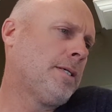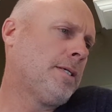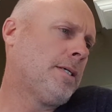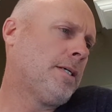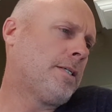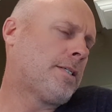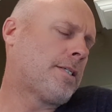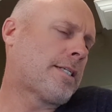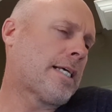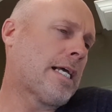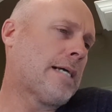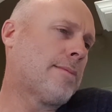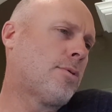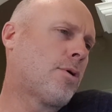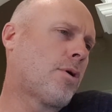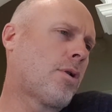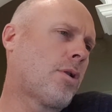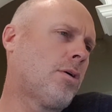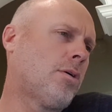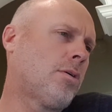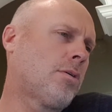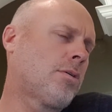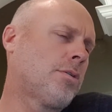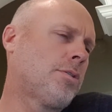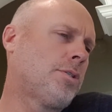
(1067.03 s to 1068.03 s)
It's a table
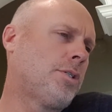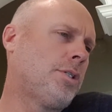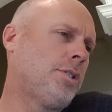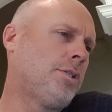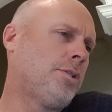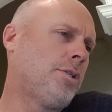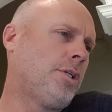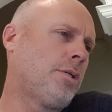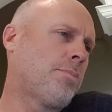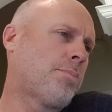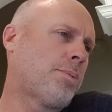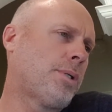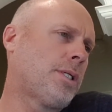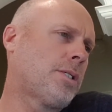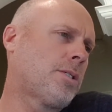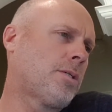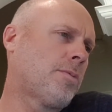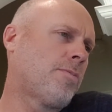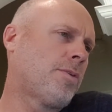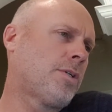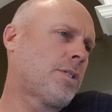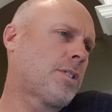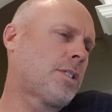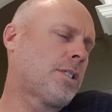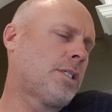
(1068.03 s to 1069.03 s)
clock. It's a unique piece,
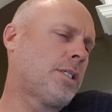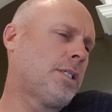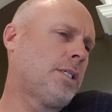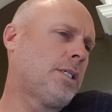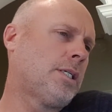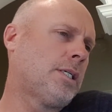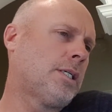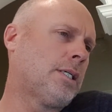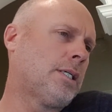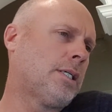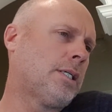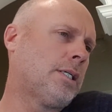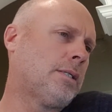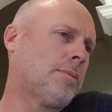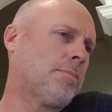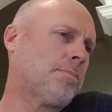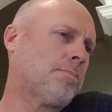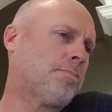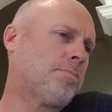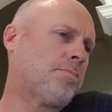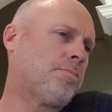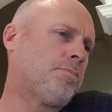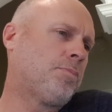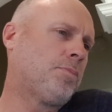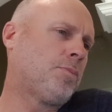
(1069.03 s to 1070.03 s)
obviously.
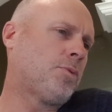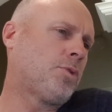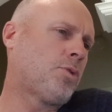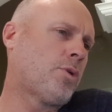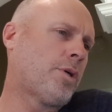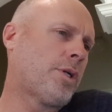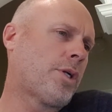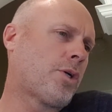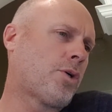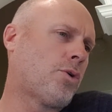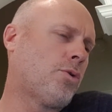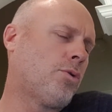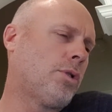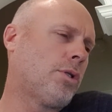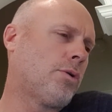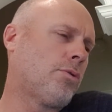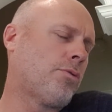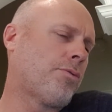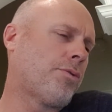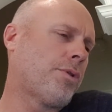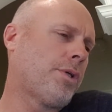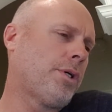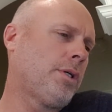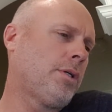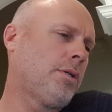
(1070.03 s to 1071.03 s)
Quite a cool little
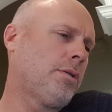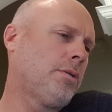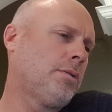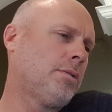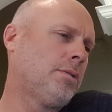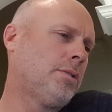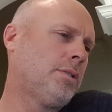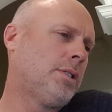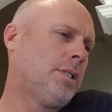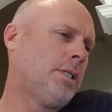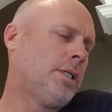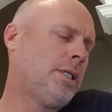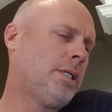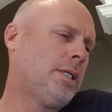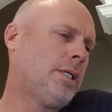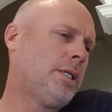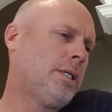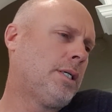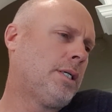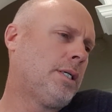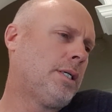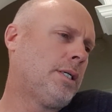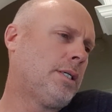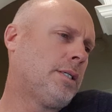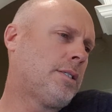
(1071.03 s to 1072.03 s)
thing.
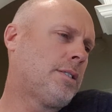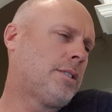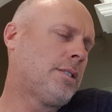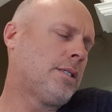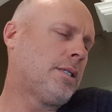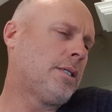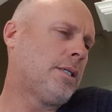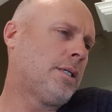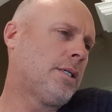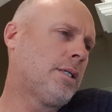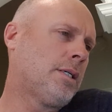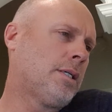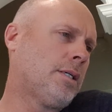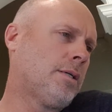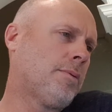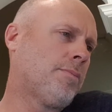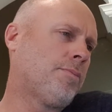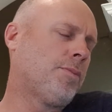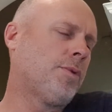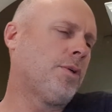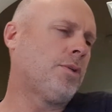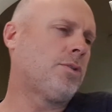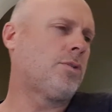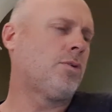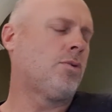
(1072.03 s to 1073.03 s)
It's
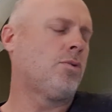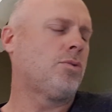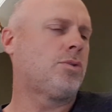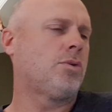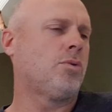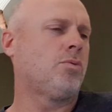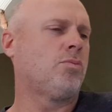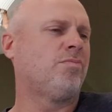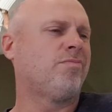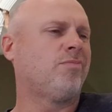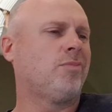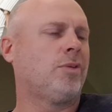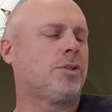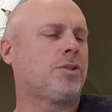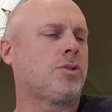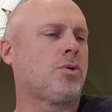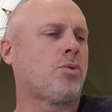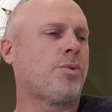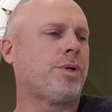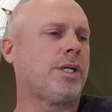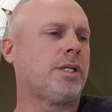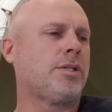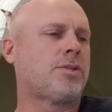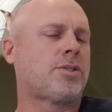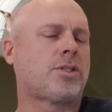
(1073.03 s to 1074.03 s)
a
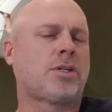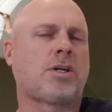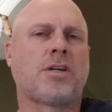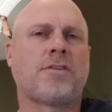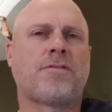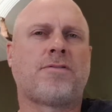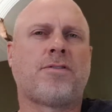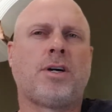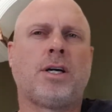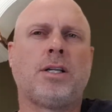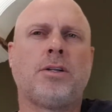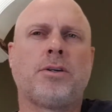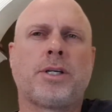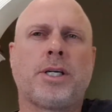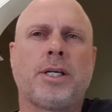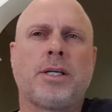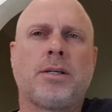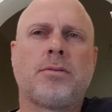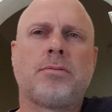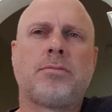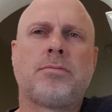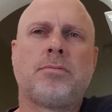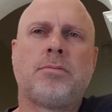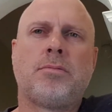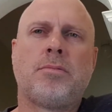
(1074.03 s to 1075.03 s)
weird sci-fi
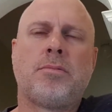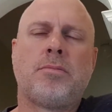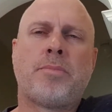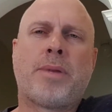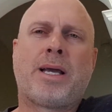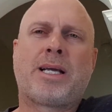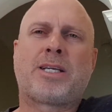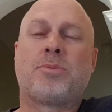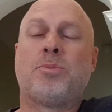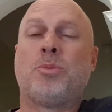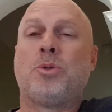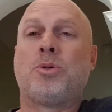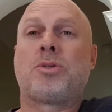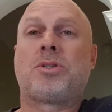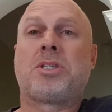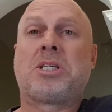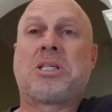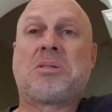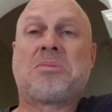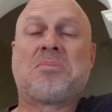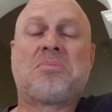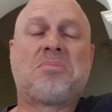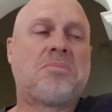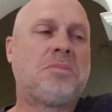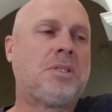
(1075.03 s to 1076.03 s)
looking Max
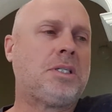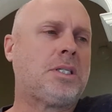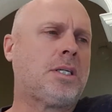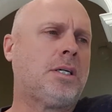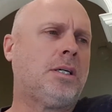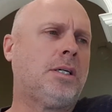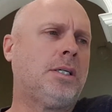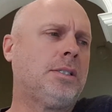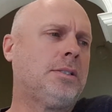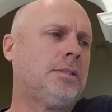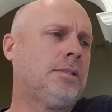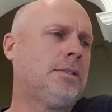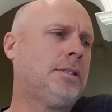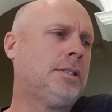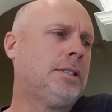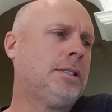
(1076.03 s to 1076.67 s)
Busser design.